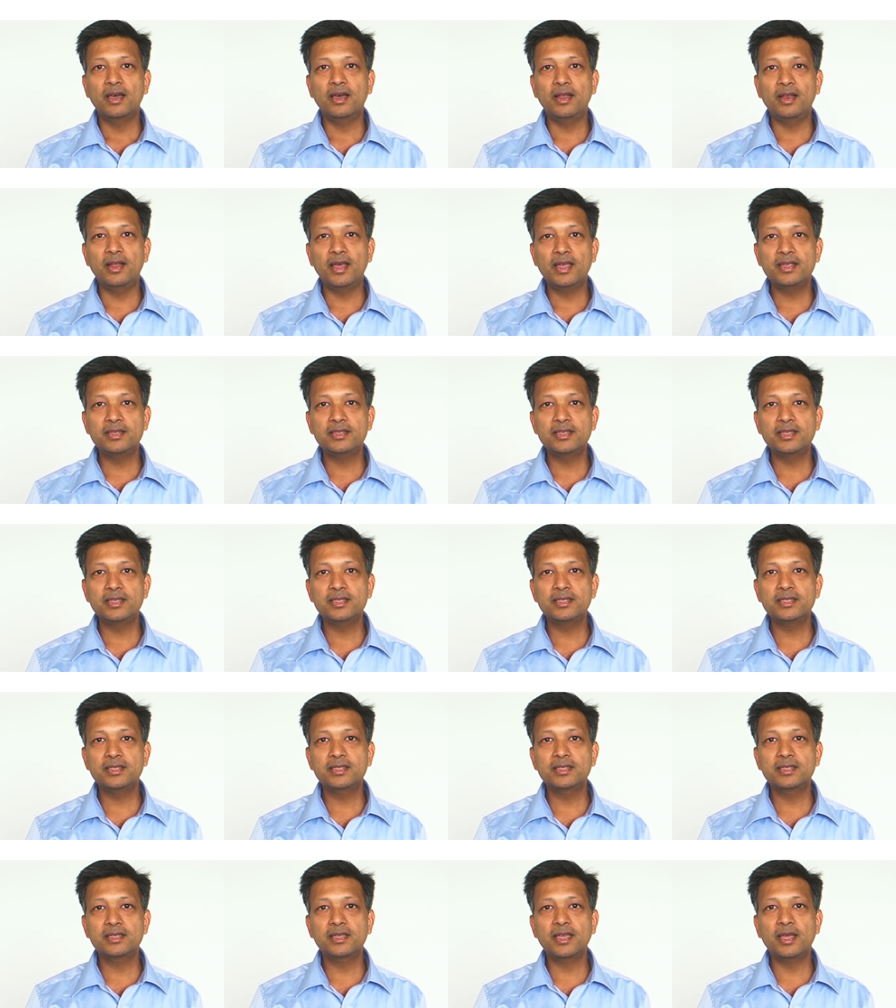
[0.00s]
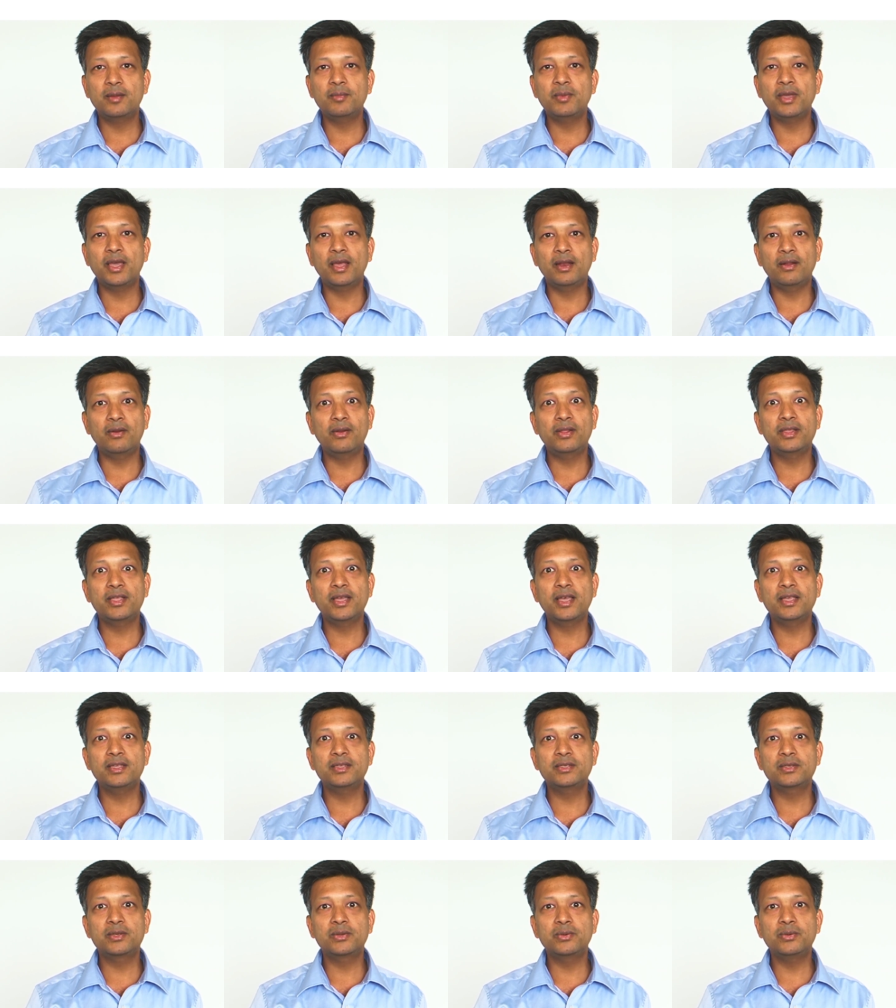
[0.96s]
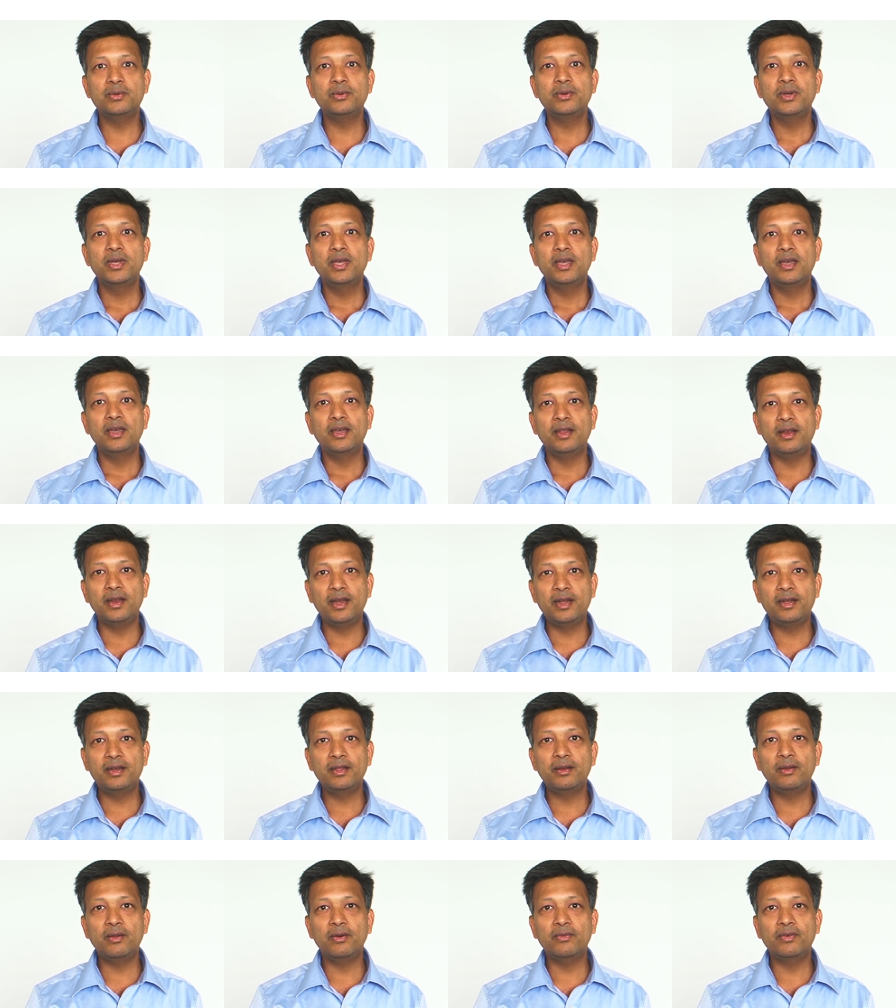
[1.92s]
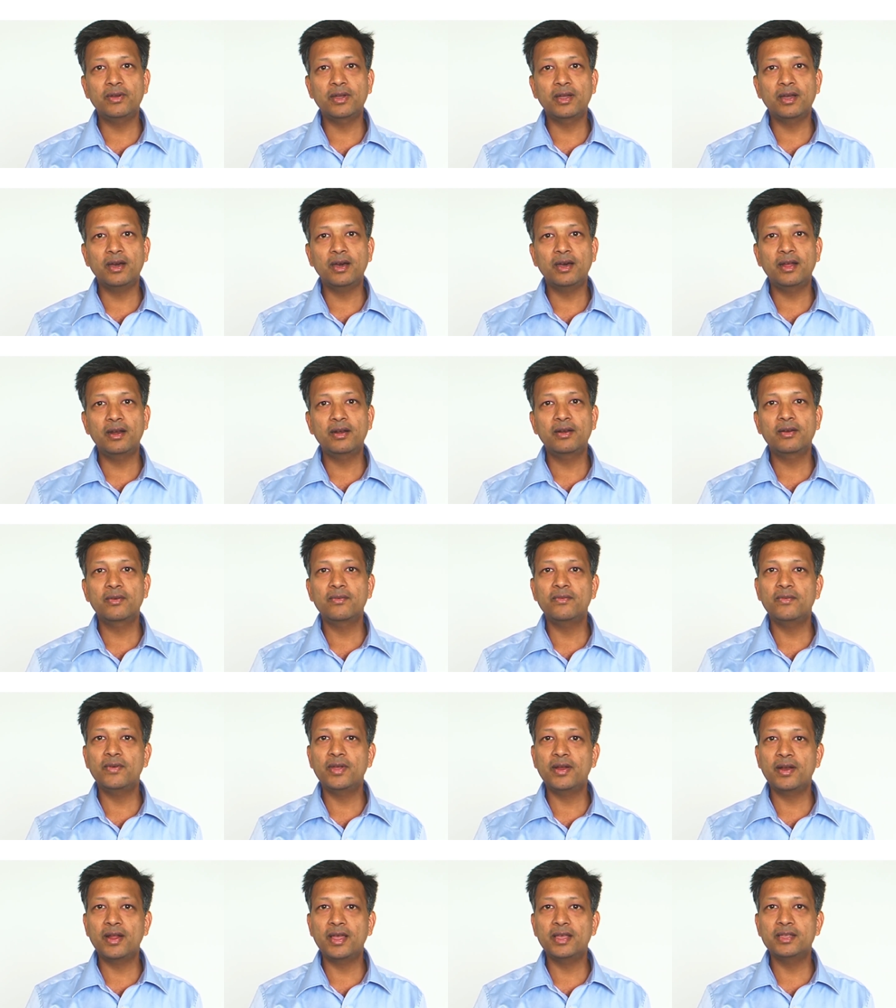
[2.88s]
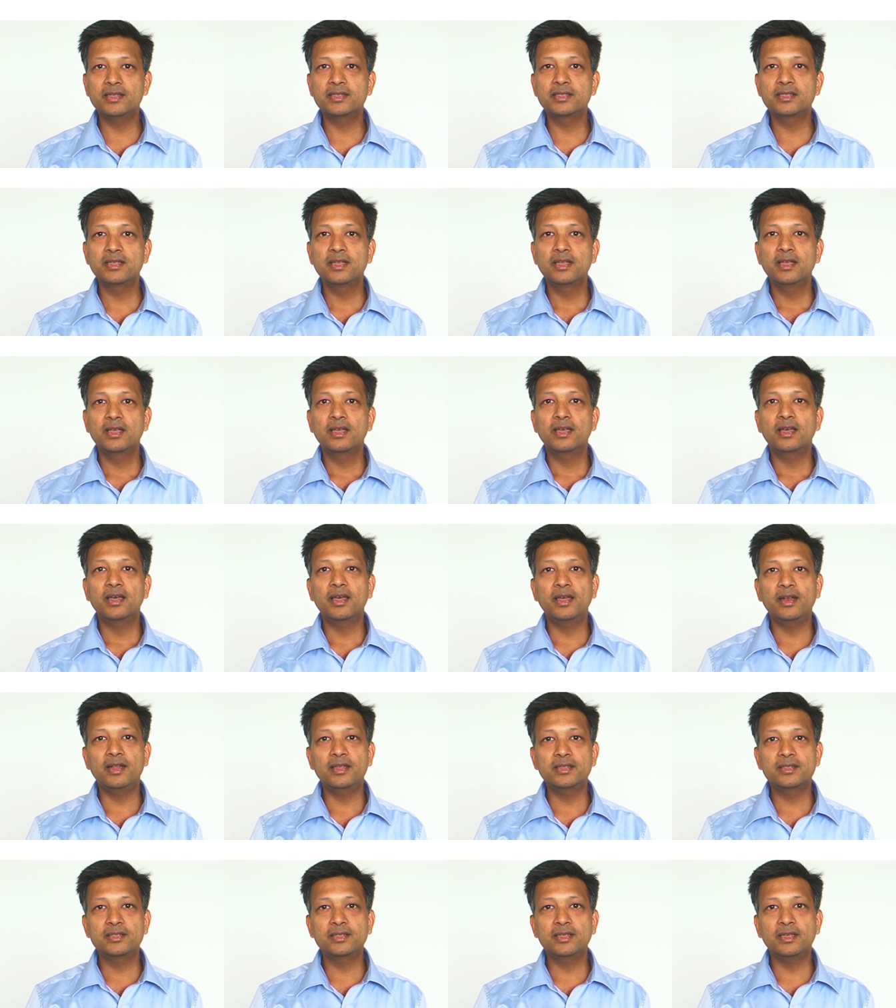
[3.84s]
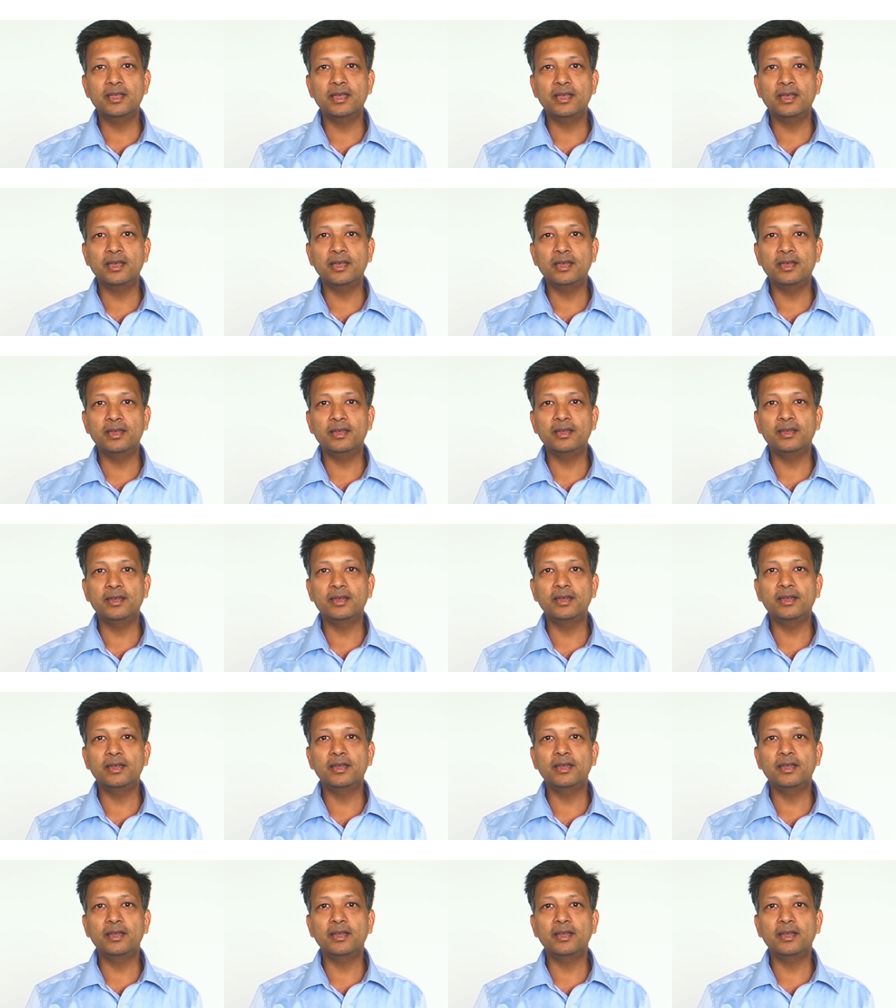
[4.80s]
A license can be analogized to a rental of a car, whereas an, uh,